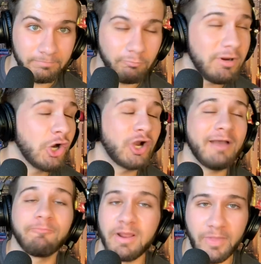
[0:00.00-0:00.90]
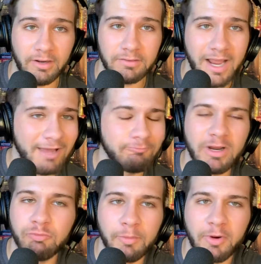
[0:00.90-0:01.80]
We heard everything, every
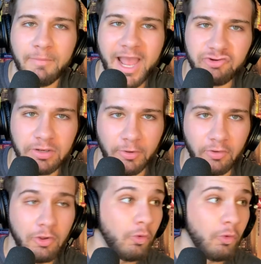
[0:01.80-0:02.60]
rumor imaginable.